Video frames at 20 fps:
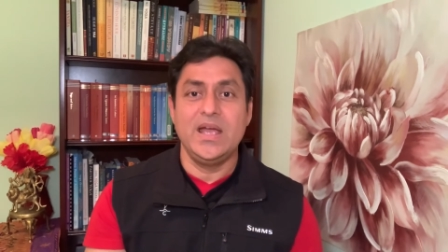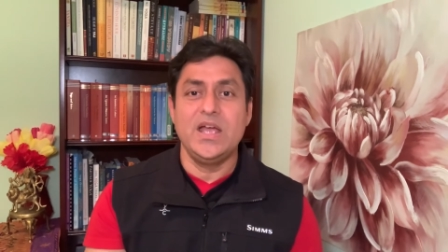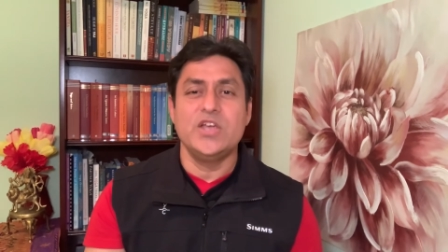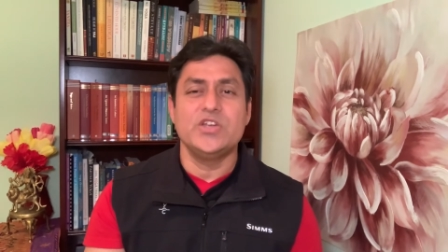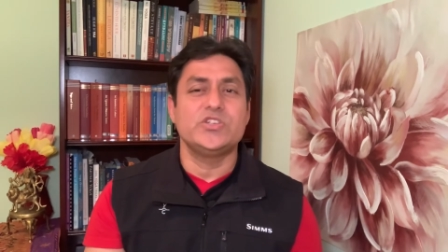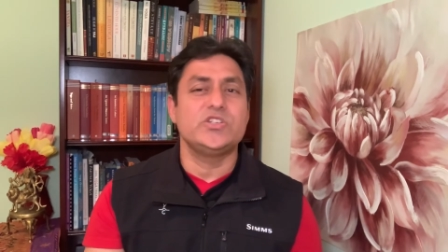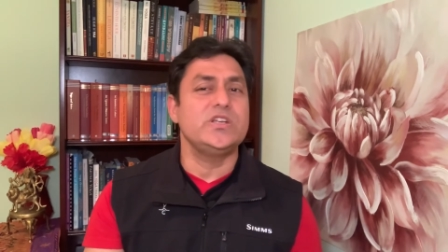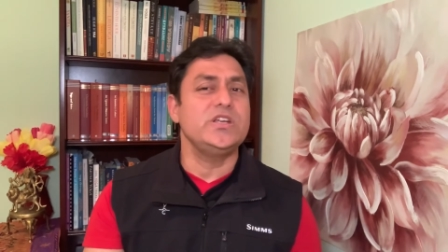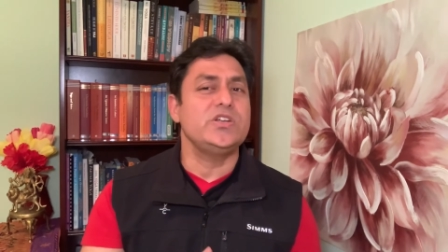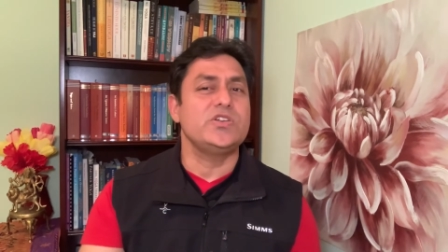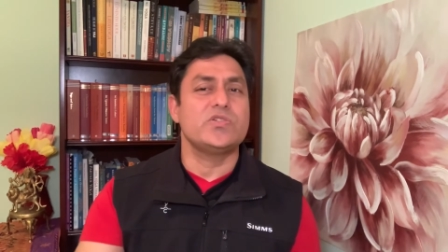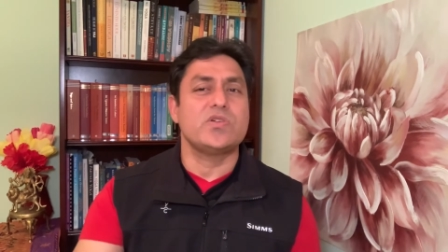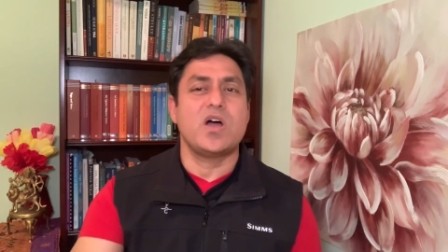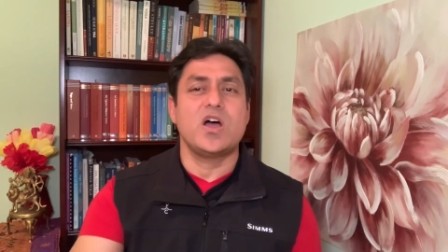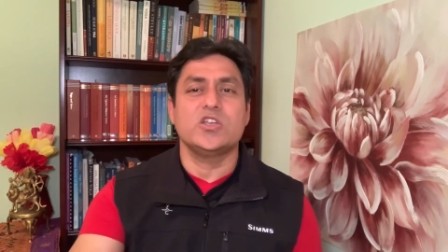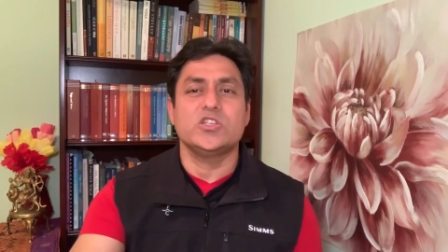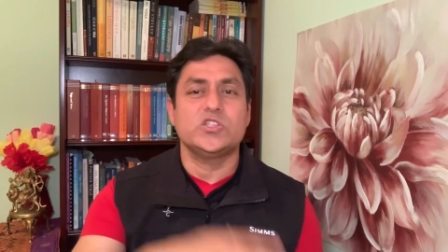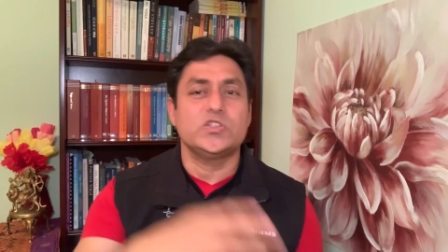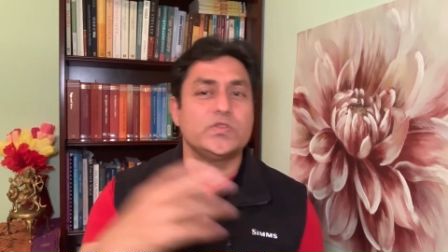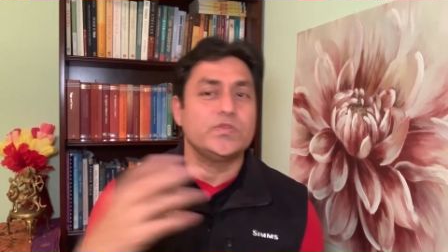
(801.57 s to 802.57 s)
She
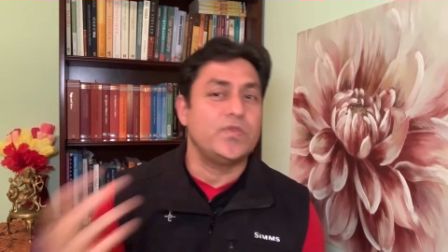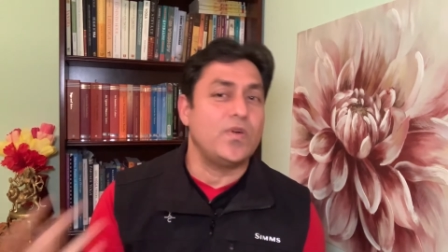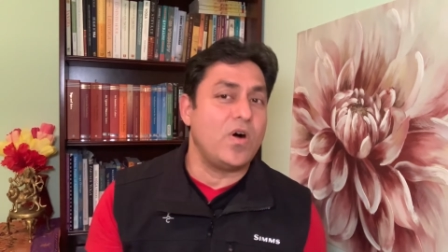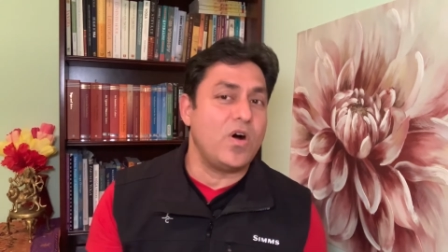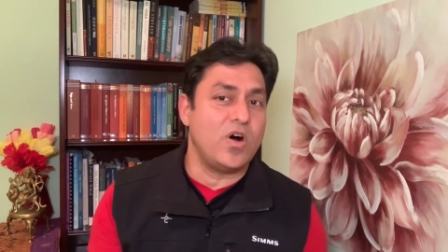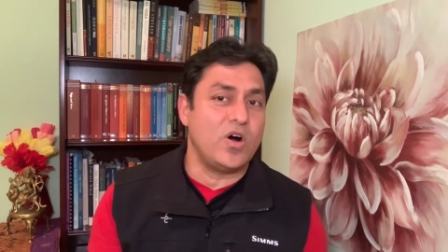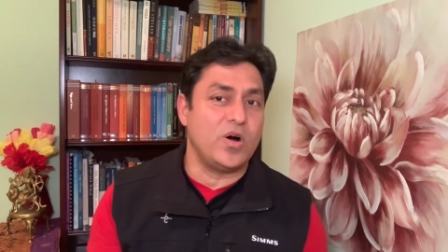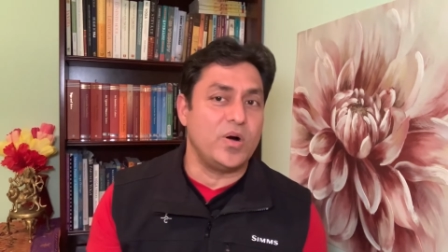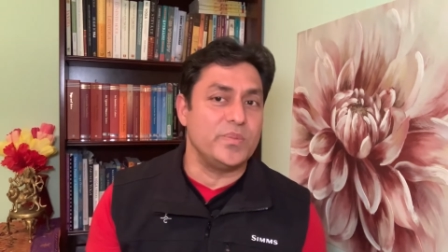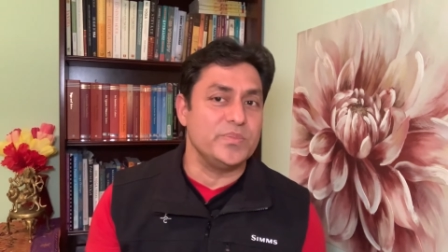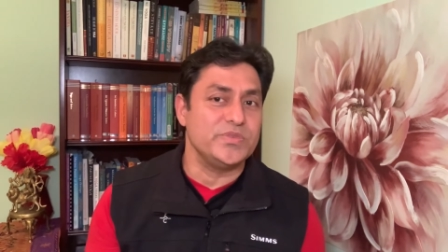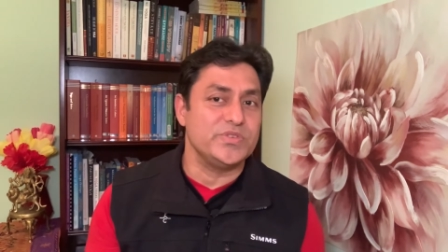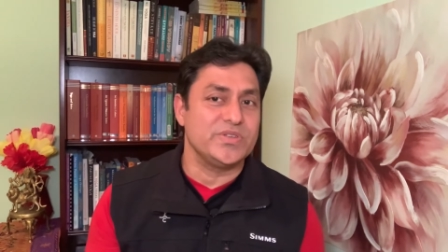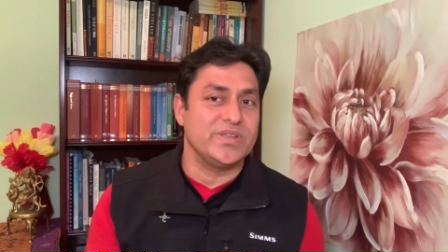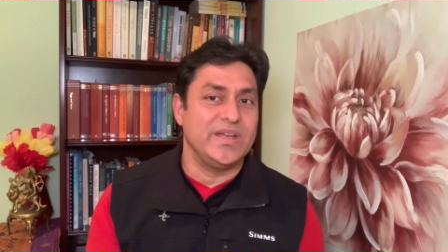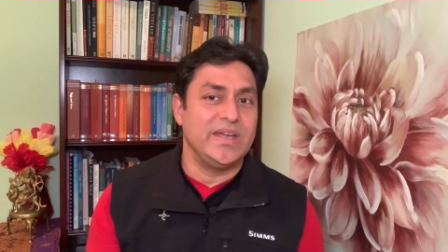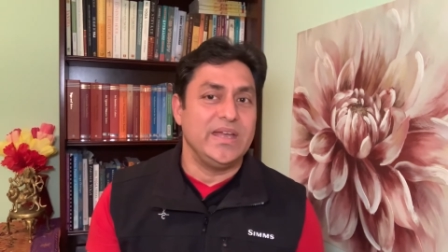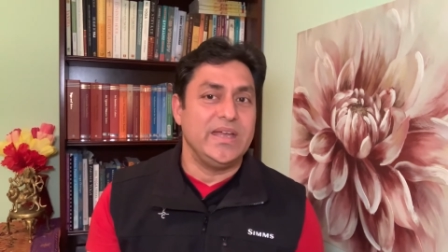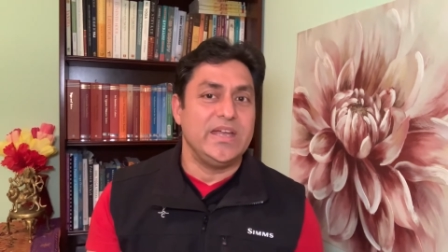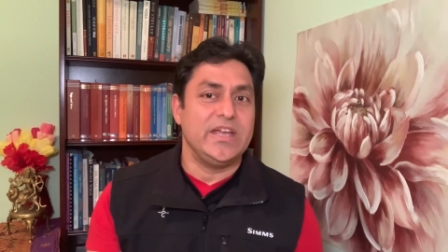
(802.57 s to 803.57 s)
transforms
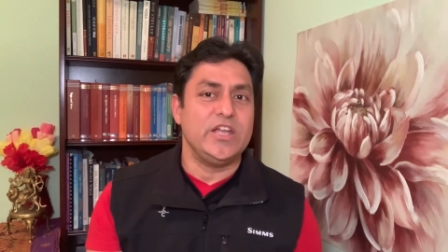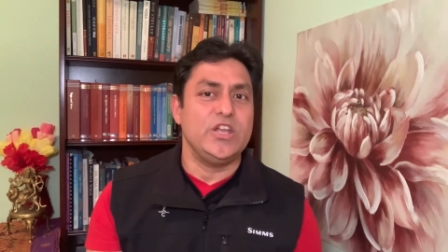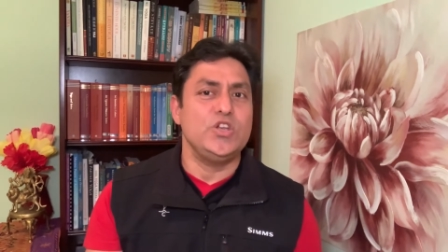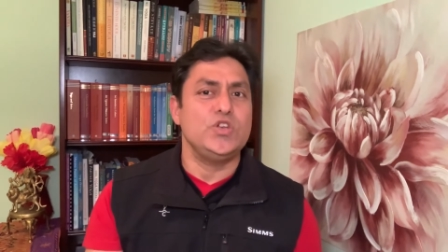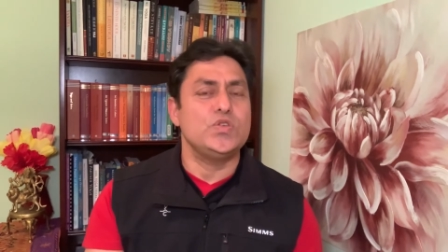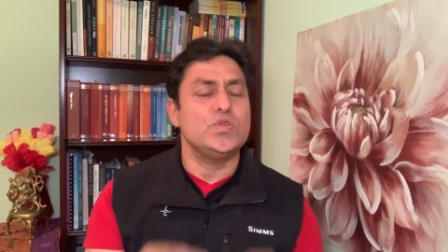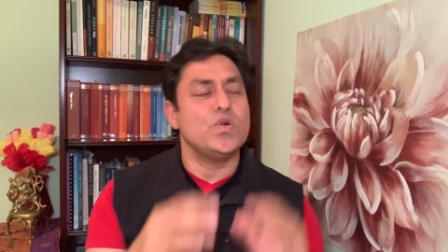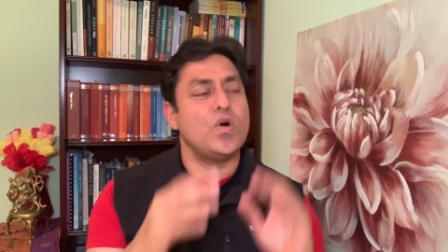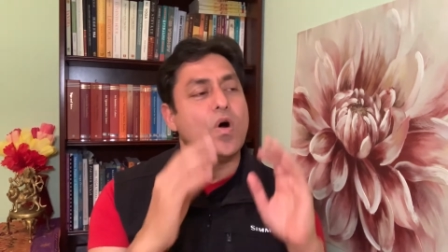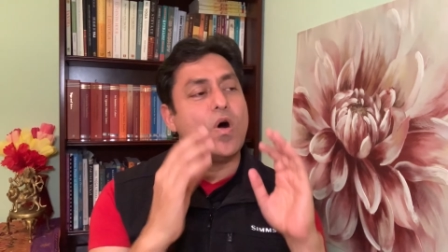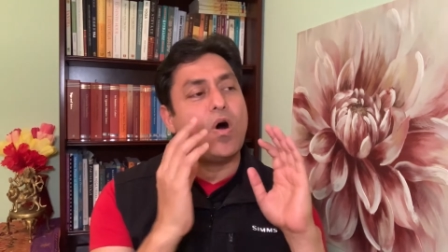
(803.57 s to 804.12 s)
into